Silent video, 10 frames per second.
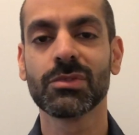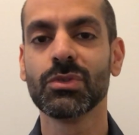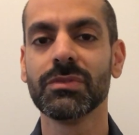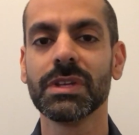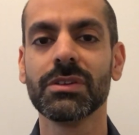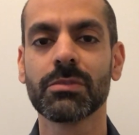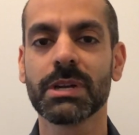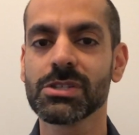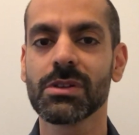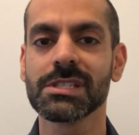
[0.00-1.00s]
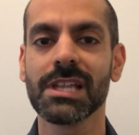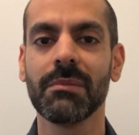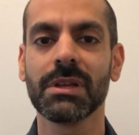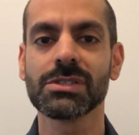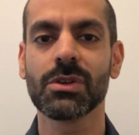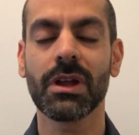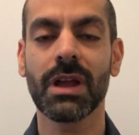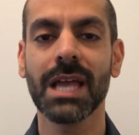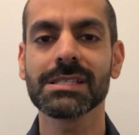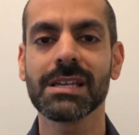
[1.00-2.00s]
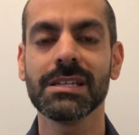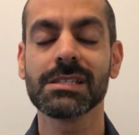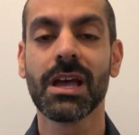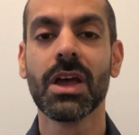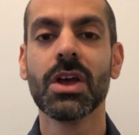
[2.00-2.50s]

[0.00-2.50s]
to review your personal statements or essays,